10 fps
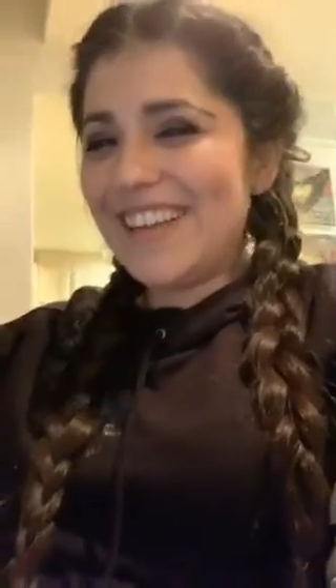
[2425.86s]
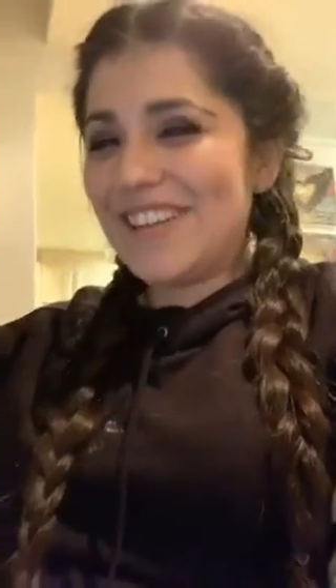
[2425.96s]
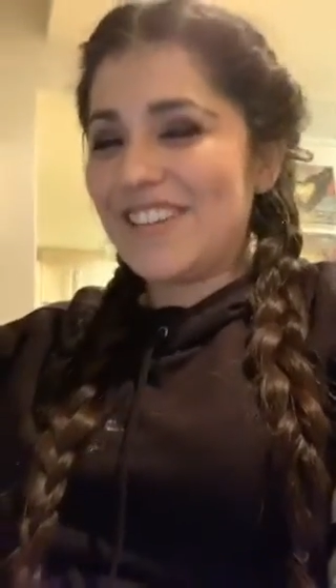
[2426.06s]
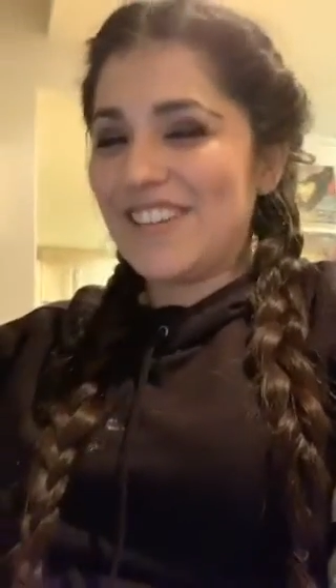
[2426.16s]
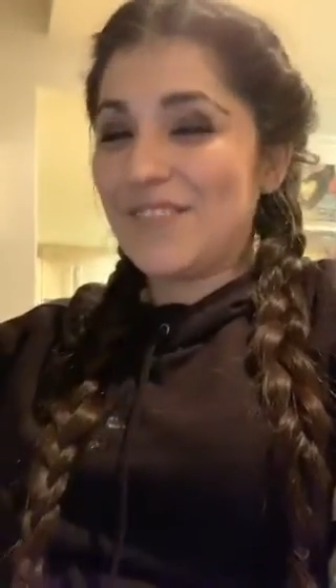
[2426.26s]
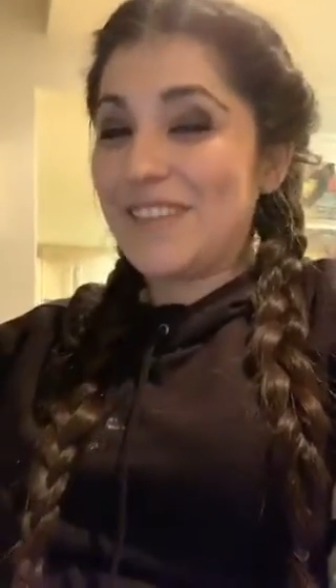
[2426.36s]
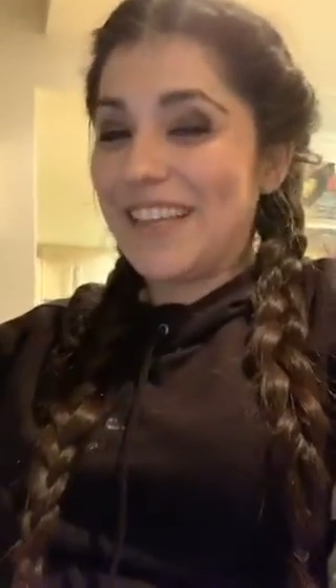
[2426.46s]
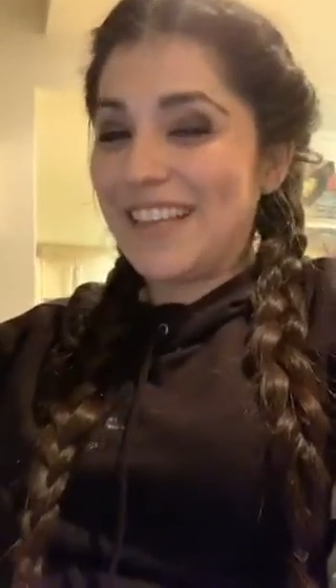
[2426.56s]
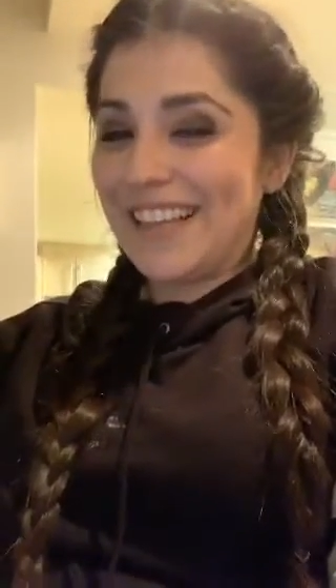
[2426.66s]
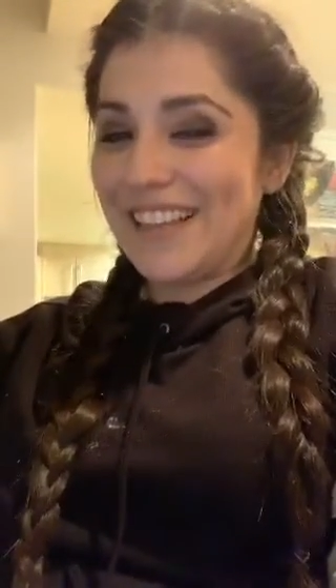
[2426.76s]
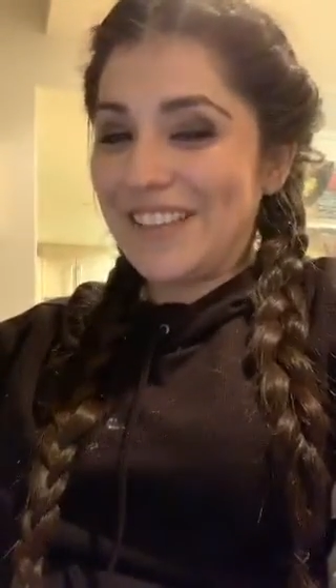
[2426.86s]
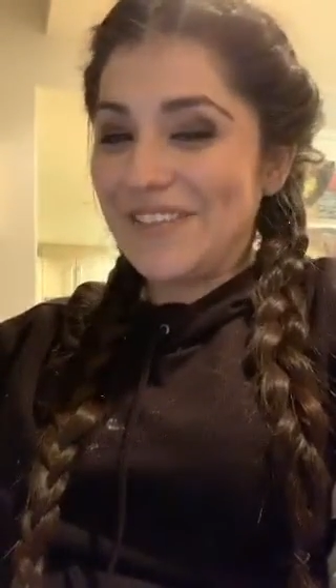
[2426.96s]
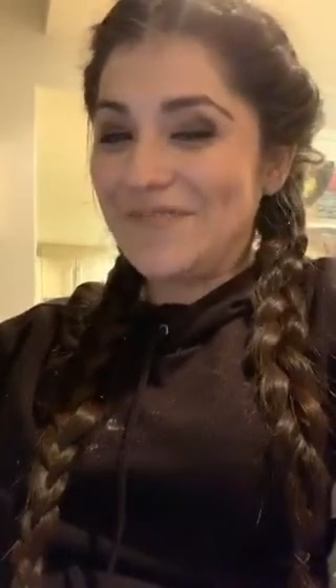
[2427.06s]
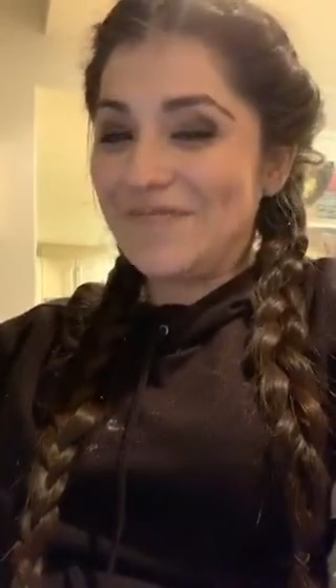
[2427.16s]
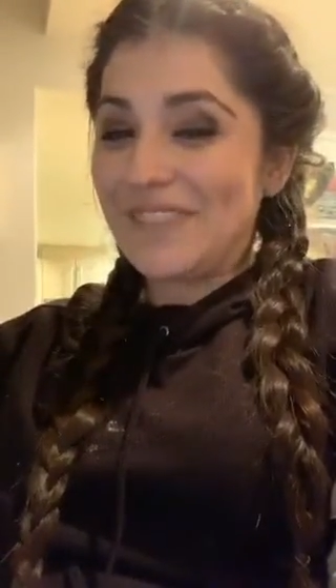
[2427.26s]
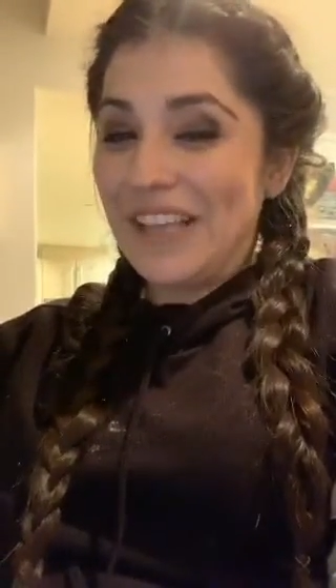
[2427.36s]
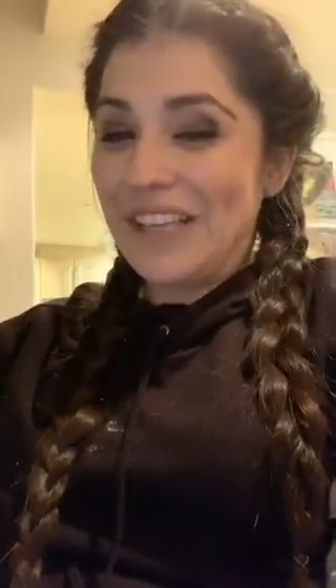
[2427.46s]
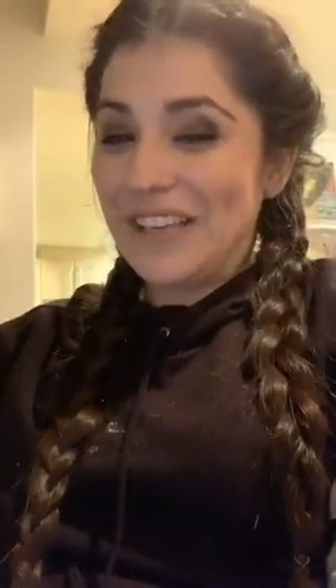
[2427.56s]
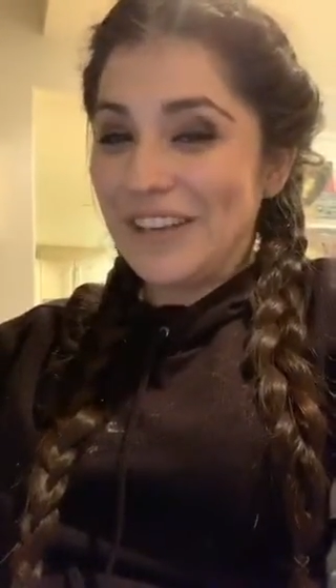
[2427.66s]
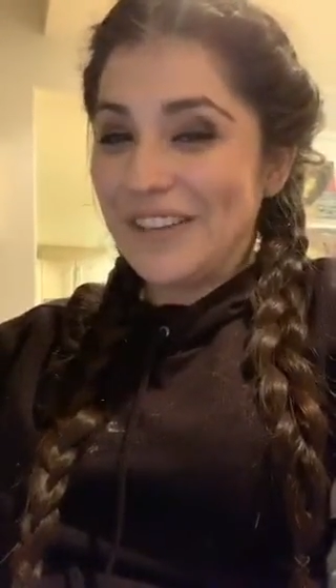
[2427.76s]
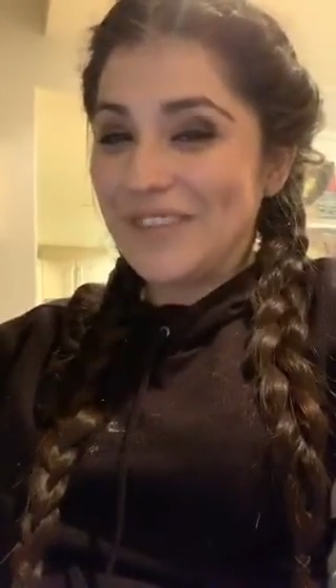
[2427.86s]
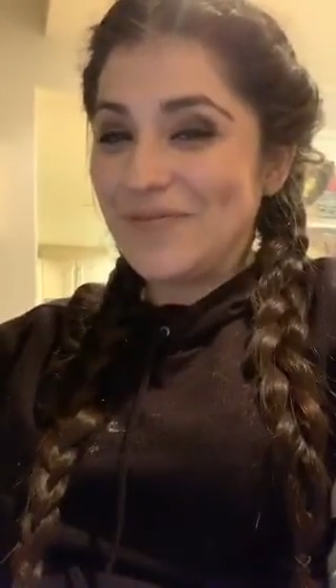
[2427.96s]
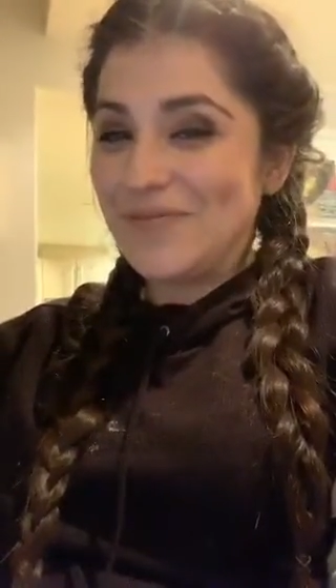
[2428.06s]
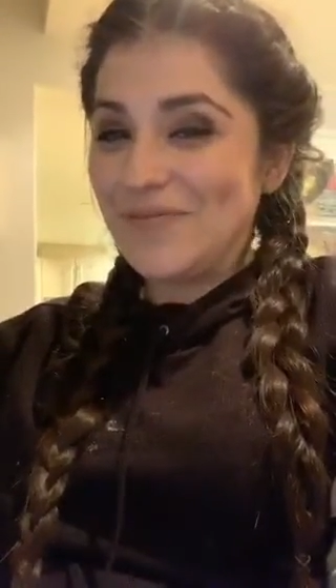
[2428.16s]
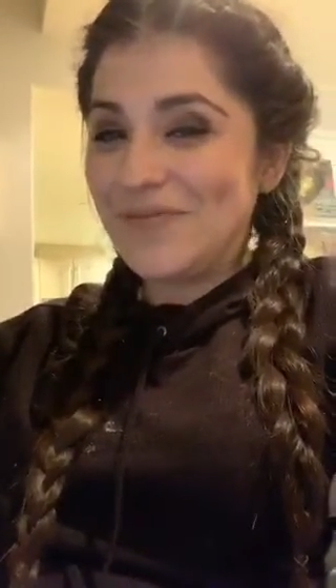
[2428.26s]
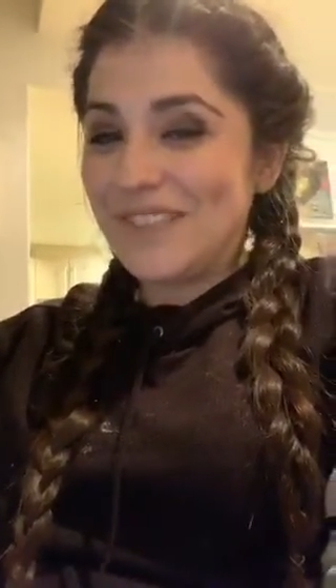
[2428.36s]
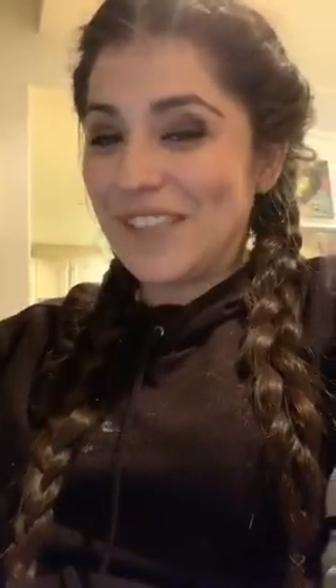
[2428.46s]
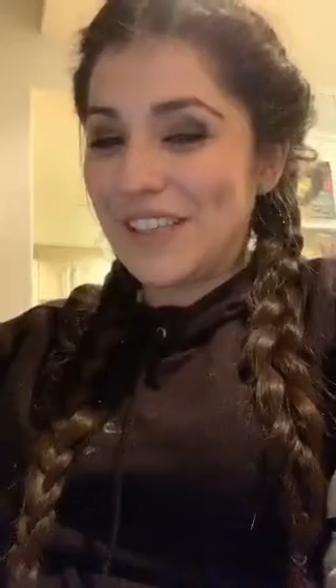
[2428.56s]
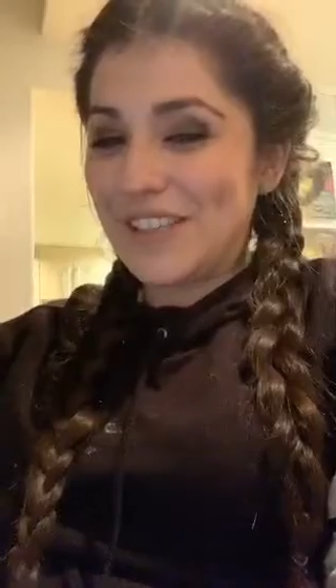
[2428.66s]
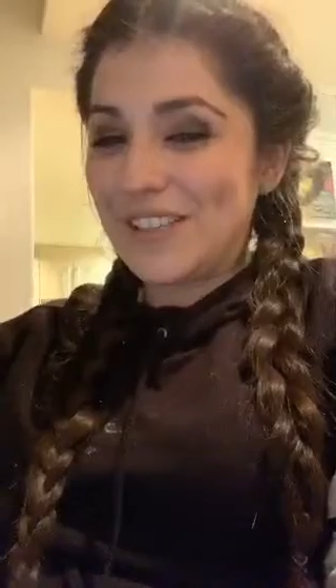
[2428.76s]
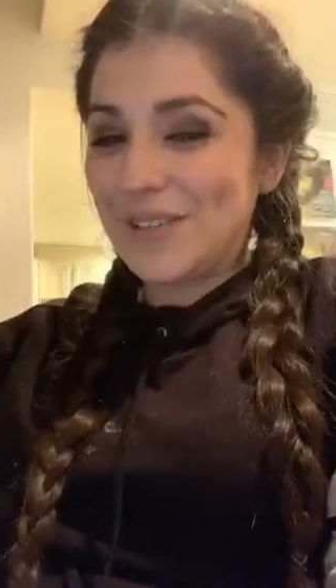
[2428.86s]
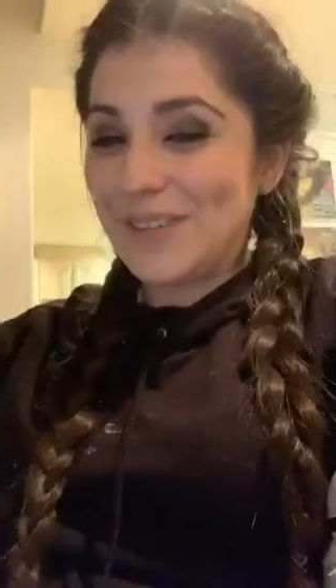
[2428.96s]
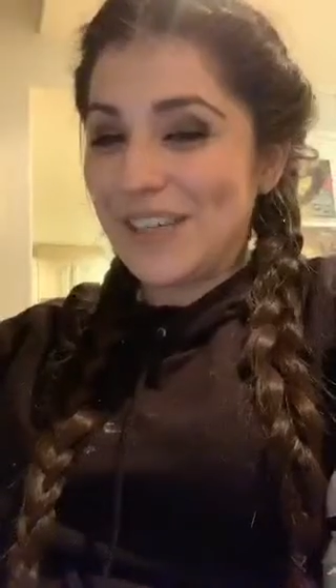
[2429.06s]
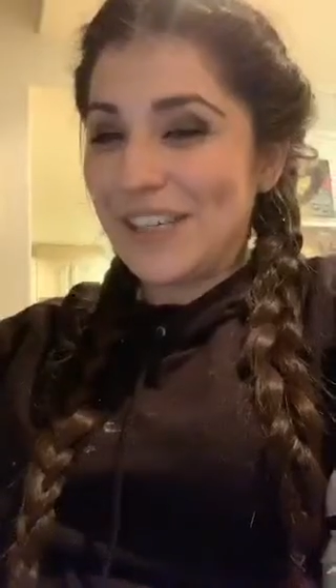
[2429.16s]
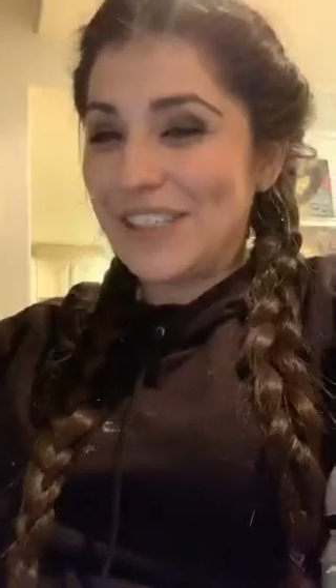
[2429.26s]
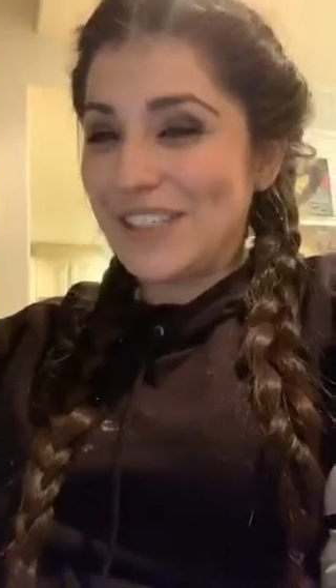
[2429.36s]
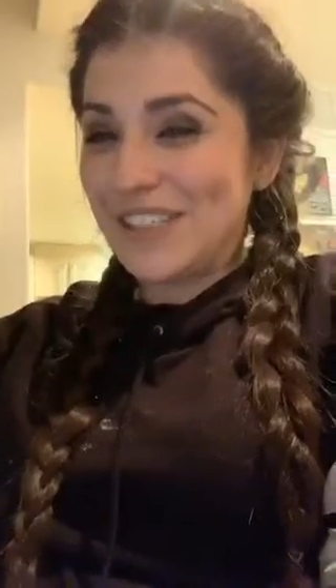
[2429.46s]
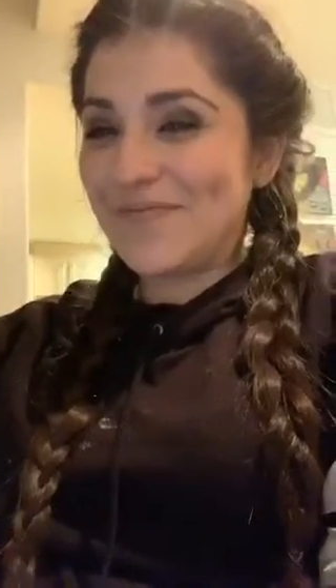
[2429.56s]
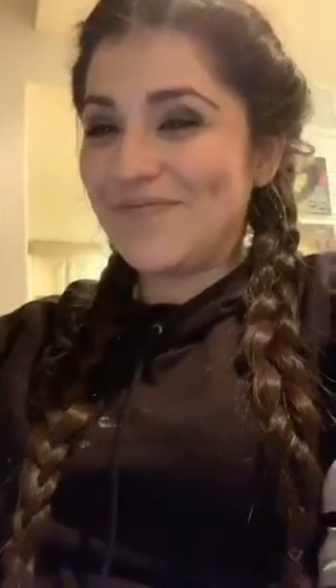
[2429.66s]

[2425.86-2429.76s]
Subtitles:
You love me in yellow? Thank you. Thank you so much.